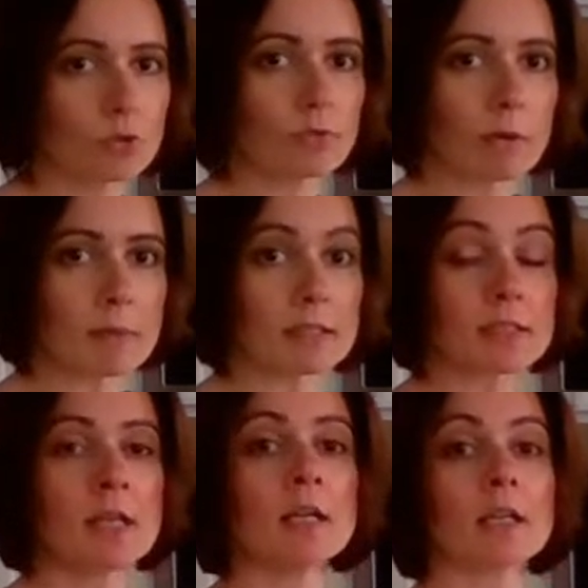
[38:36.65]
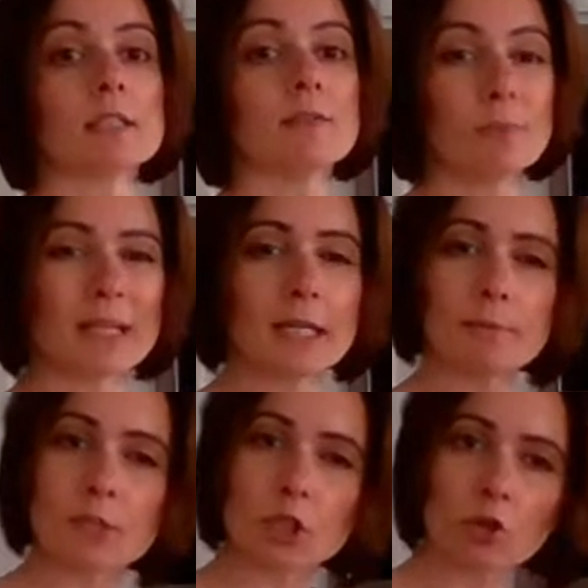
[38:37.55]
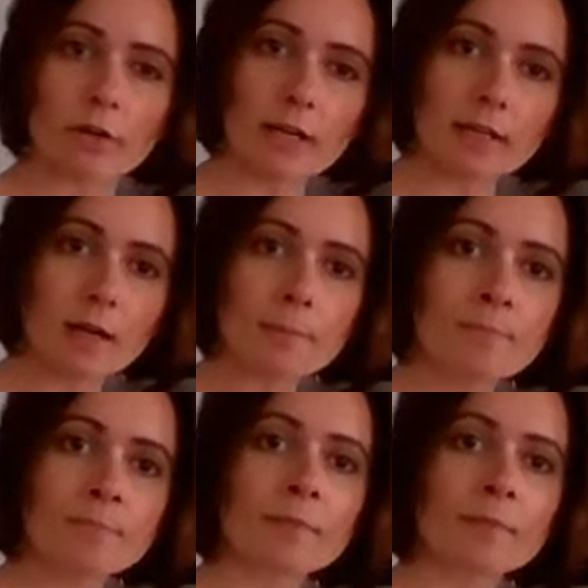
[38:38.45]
2-3 minutes, because if we keep stirring them,